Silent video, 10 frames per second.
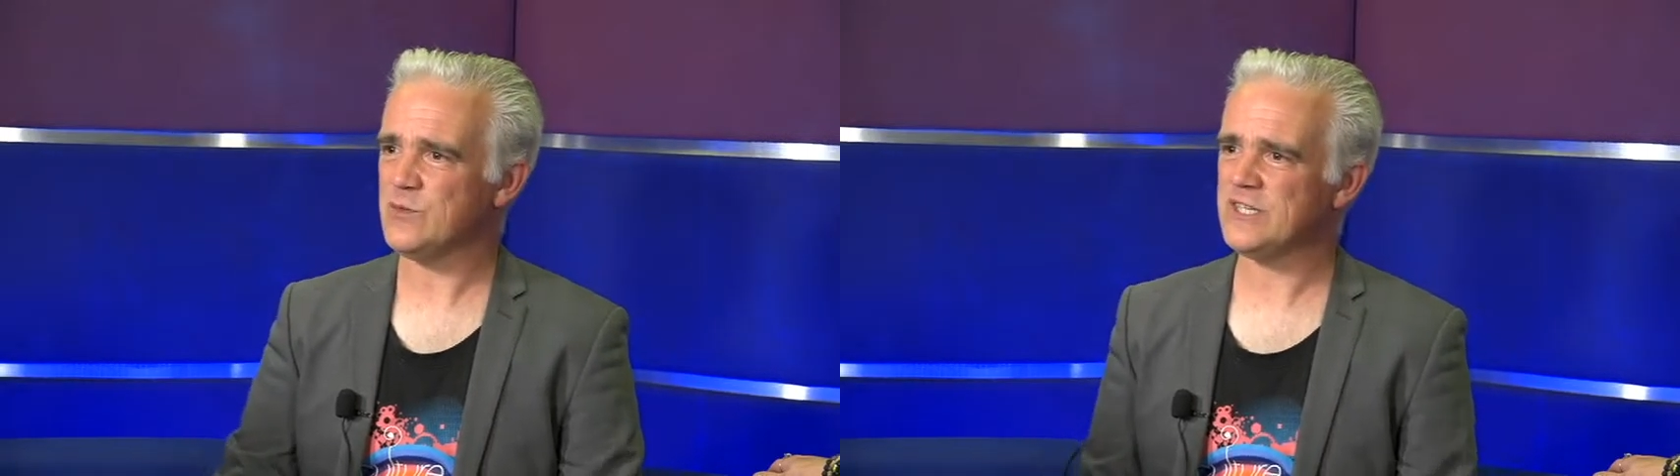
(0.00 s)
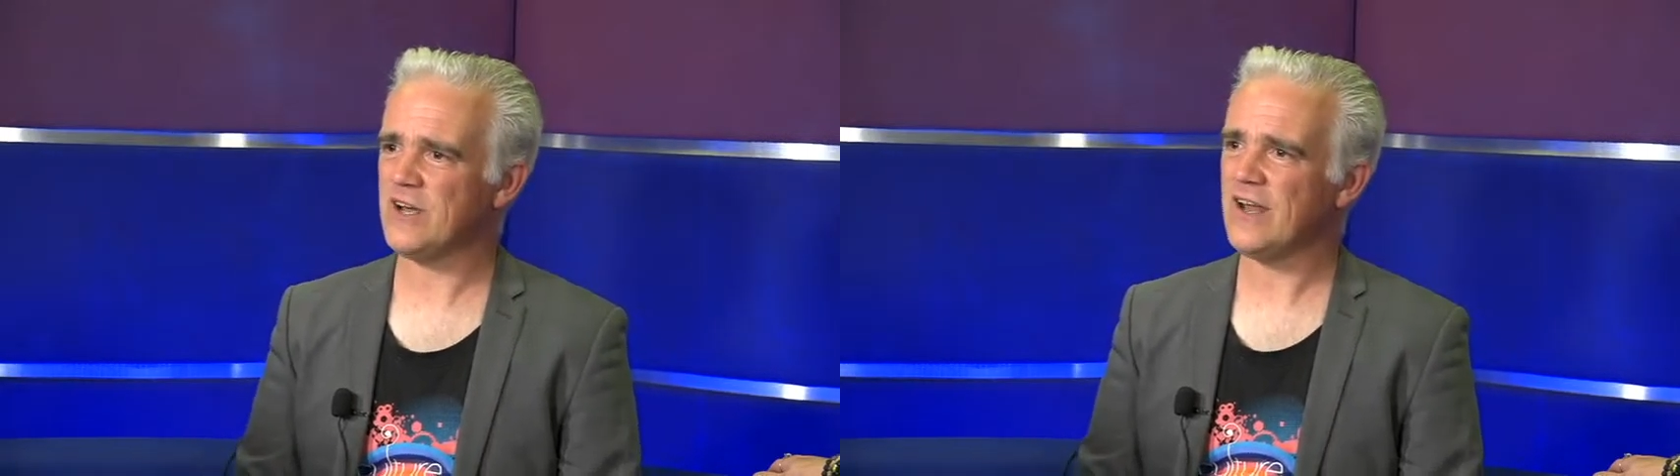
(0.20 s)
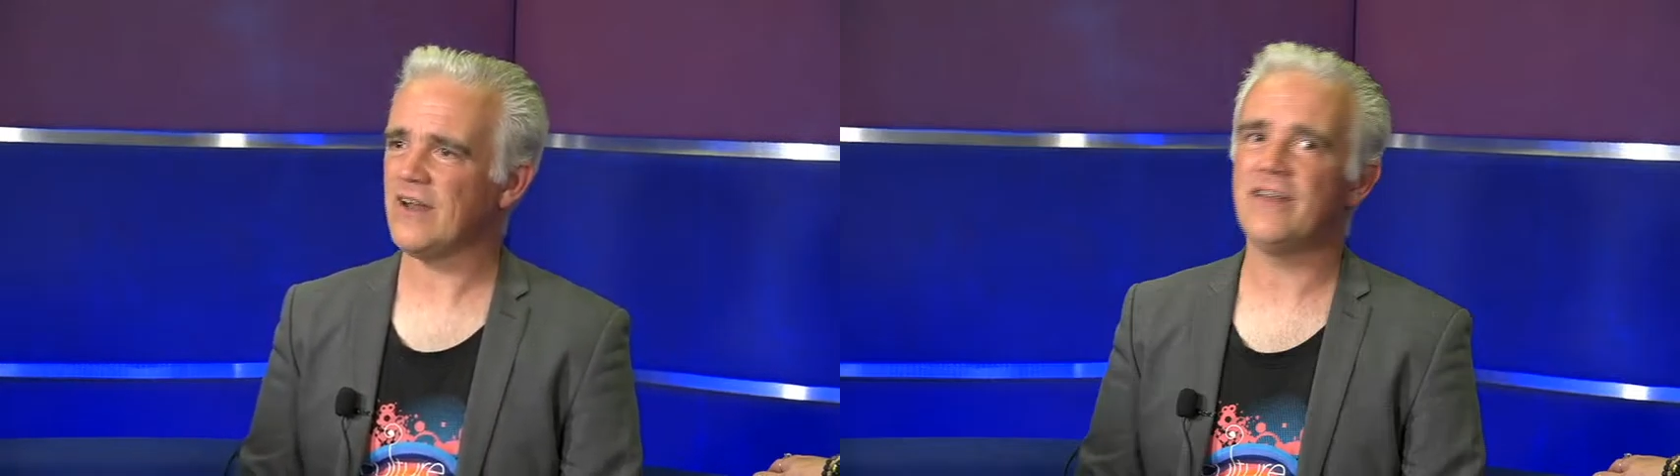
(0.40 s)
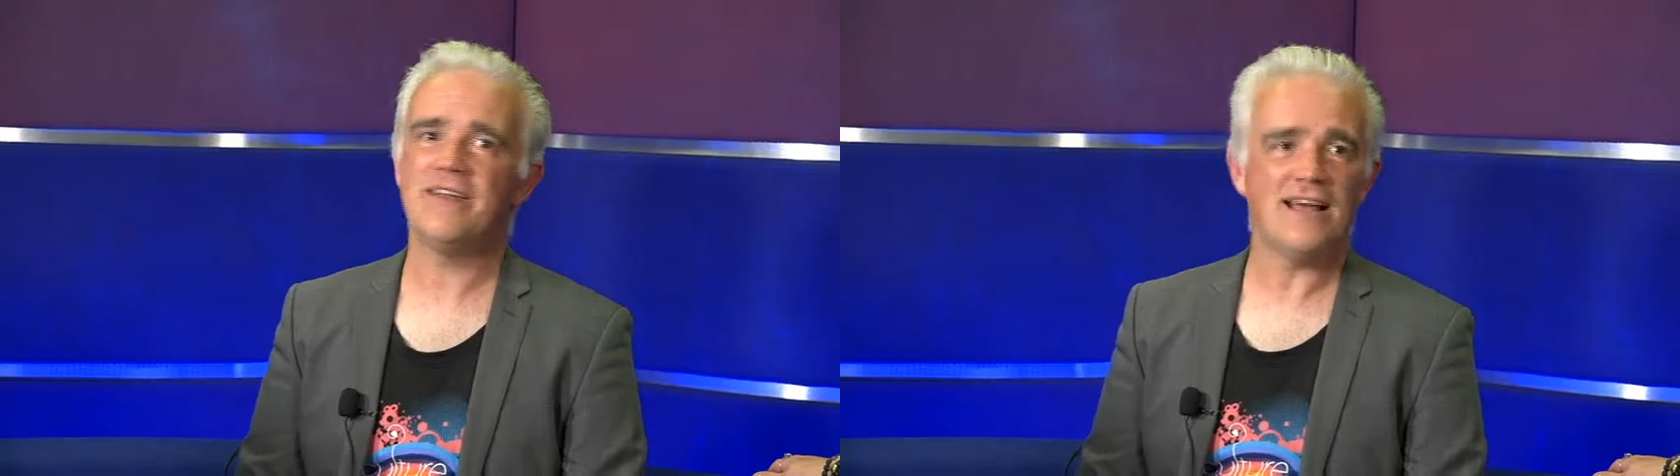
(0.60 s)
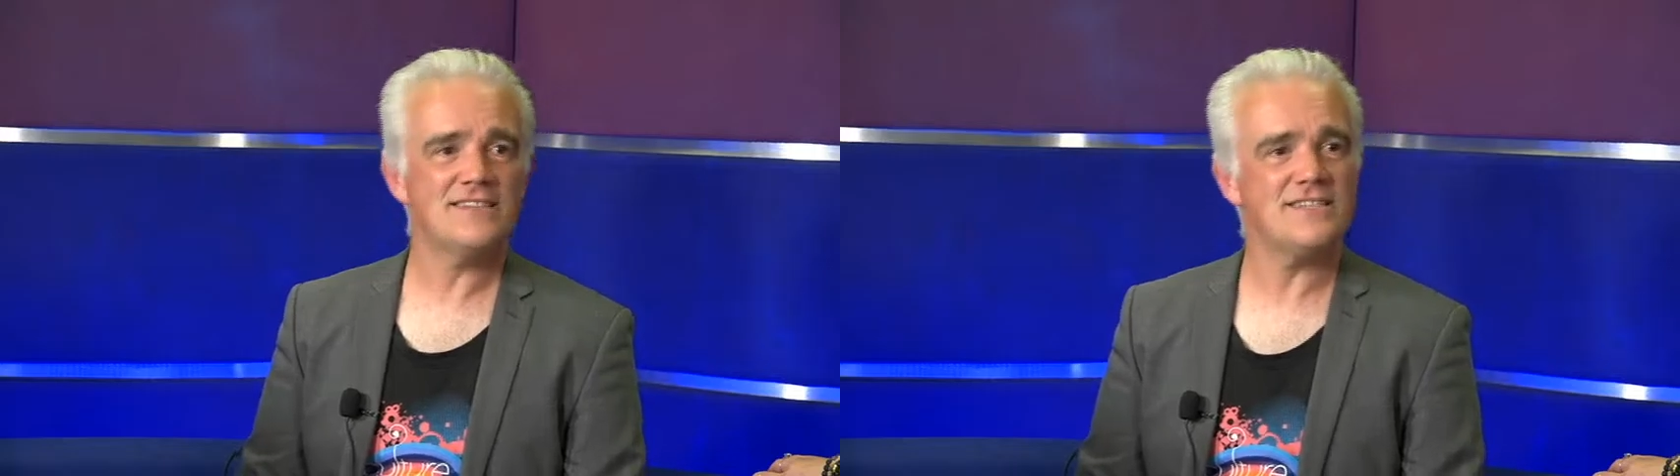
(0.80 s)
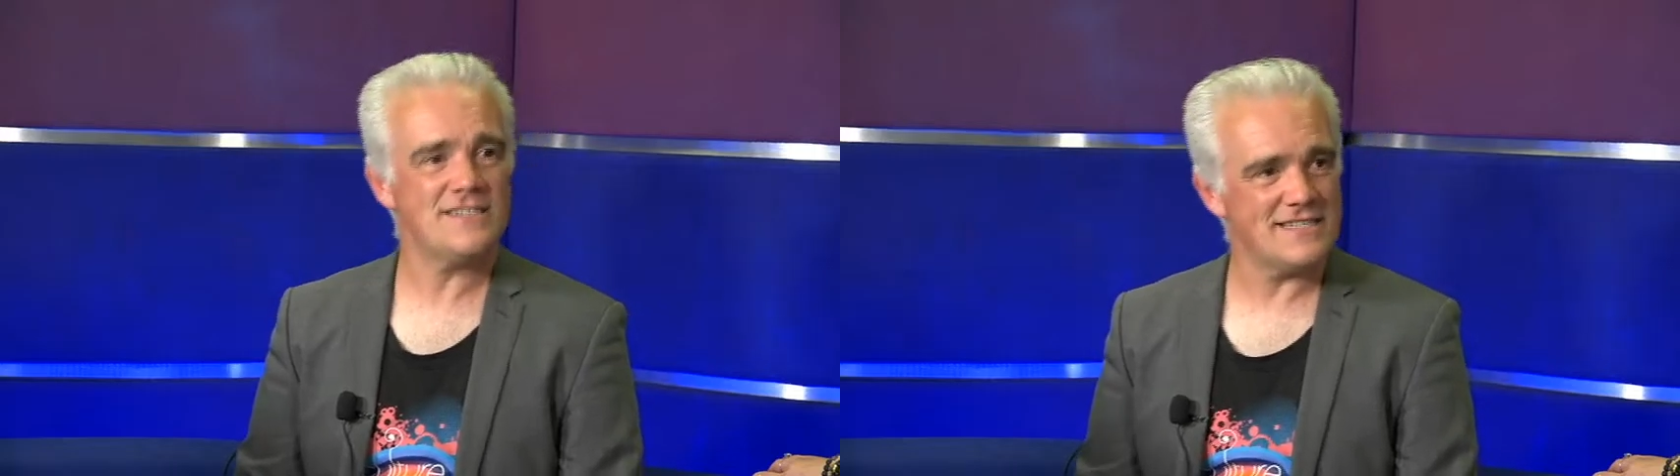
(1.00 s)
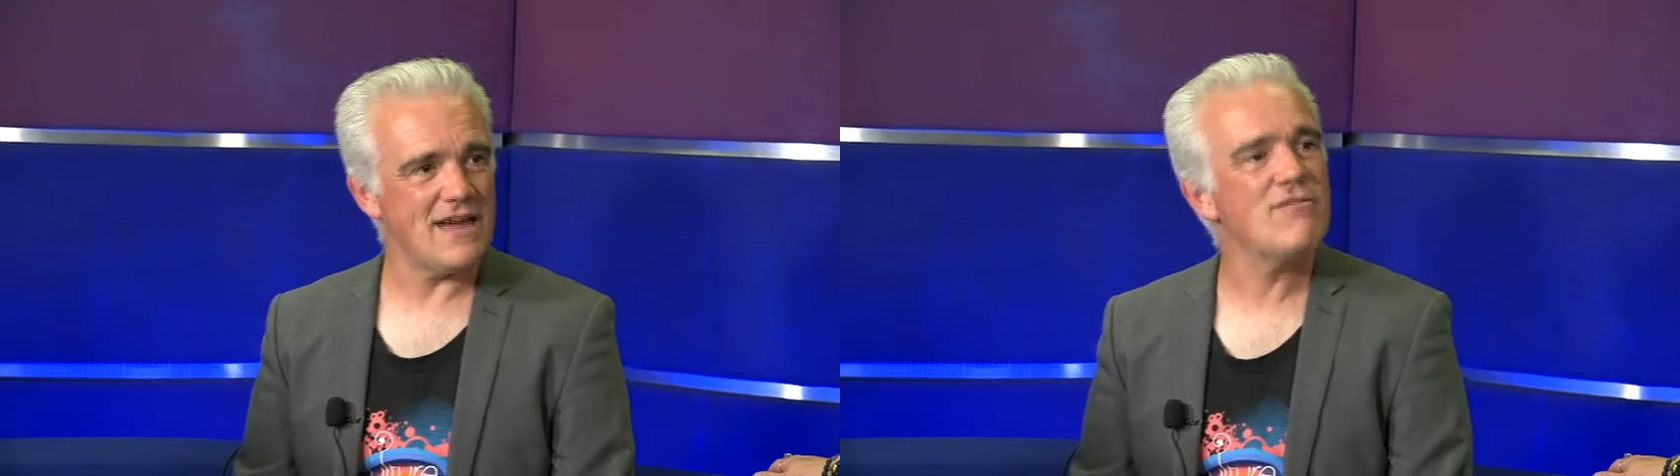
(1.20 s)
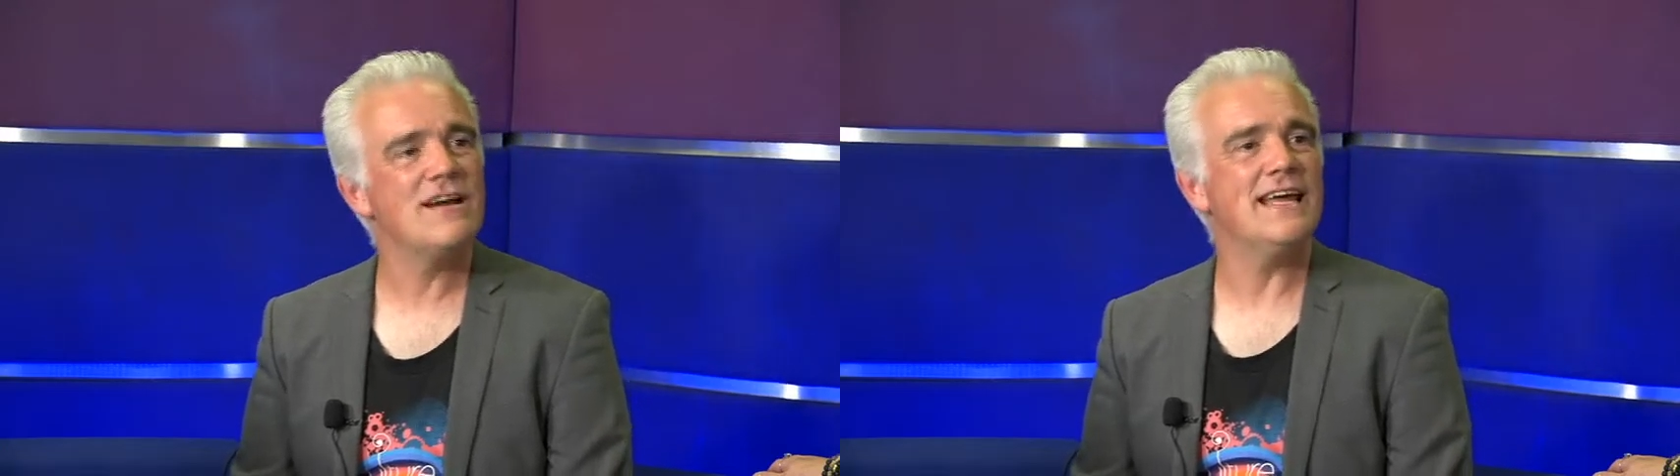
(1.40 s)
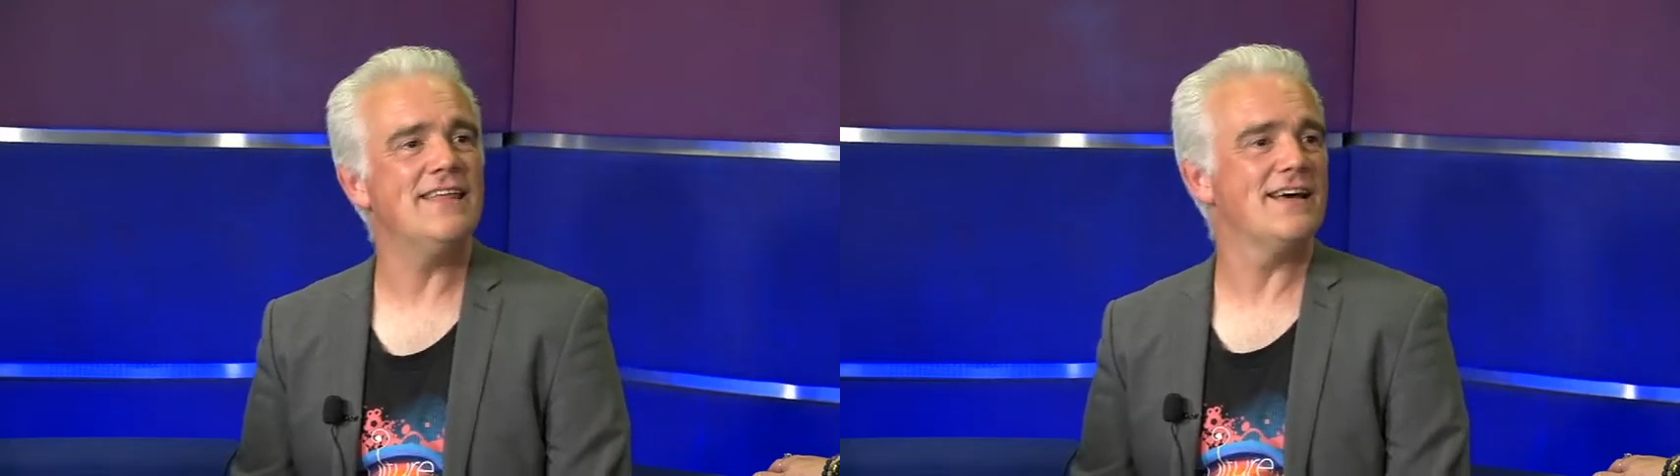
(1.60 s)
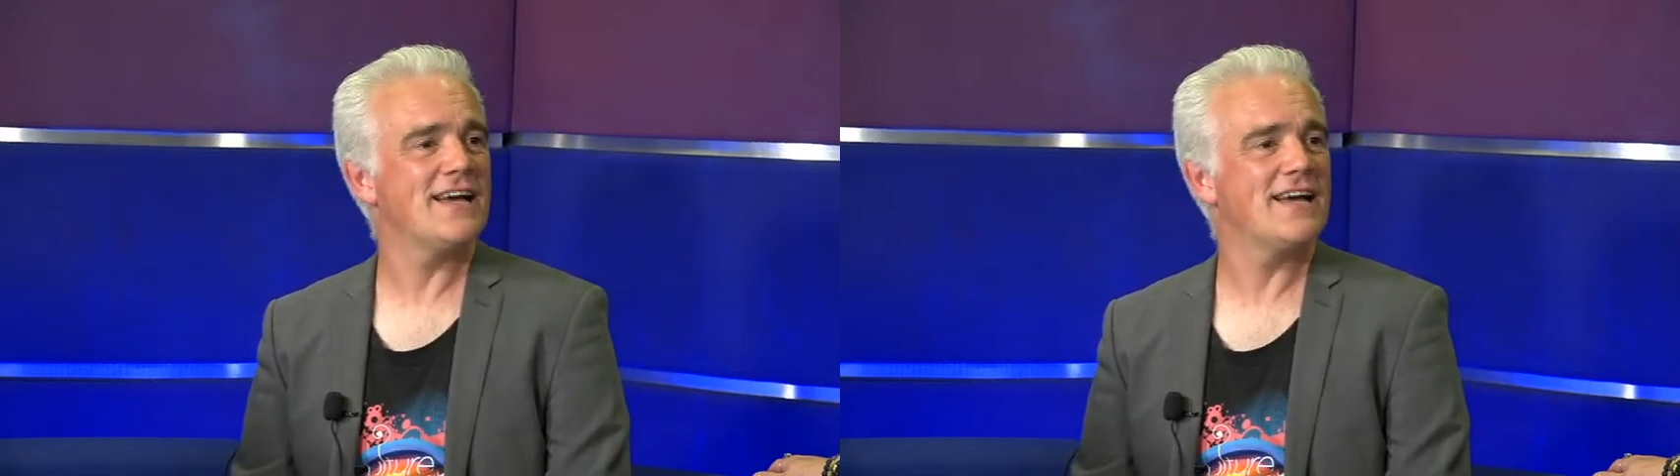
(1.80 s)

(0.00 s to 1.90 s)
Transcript: which are not necessarily the